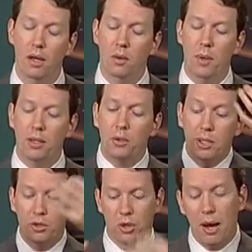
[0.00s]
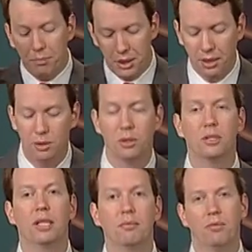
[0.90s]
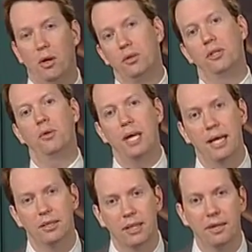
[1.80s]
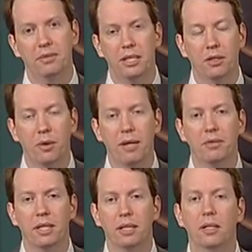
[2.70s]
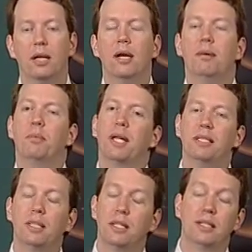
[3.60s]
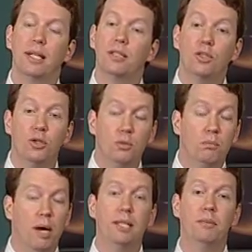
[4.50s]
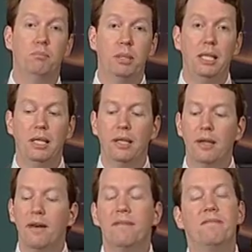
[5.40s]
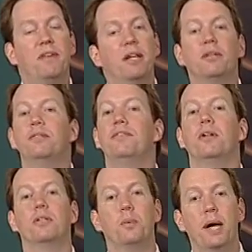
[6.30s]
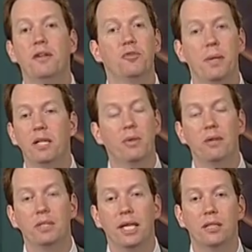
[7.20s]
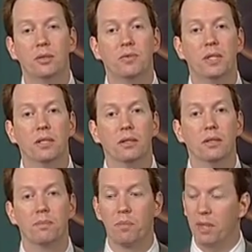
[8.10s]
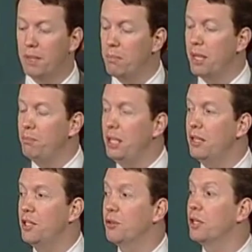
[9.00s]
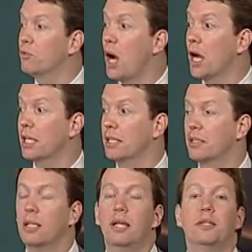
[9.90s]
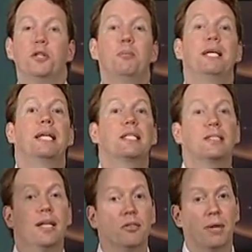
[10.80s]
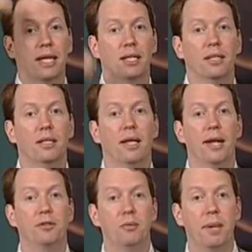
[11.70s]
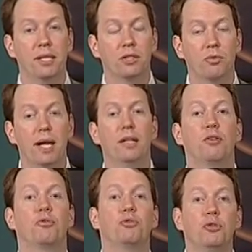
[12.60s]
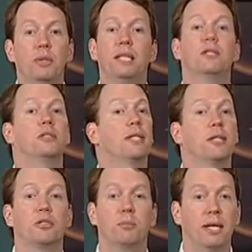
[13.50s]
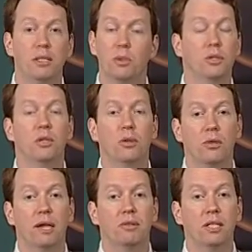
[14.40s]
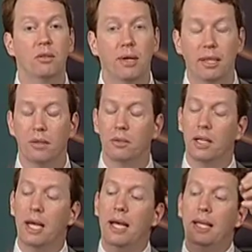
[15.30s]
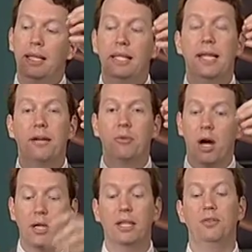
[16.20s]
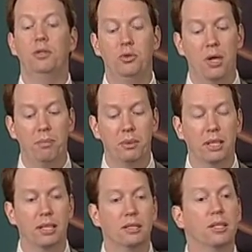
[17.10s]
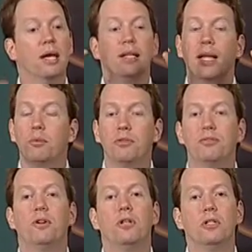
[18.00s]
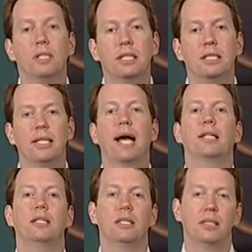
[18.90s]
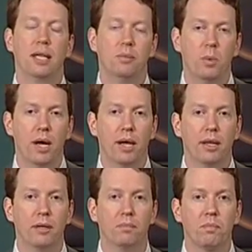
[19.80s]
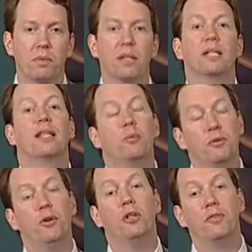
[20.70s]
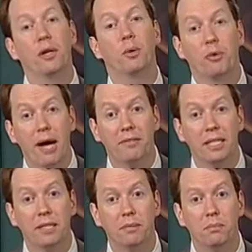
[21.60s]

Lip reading: Well, you can drop things, you can see them fall, and you go, yes, I have seen gravity. But Einstein says you might be very far away from any gravitational field. It might be that you're in a rocket, that you're being accelerated at a tremendous rate through interstellar space where there's no gravity around. In that rocket, if you drop things, they will fall in exactly the same way that they would fall if there were gravity.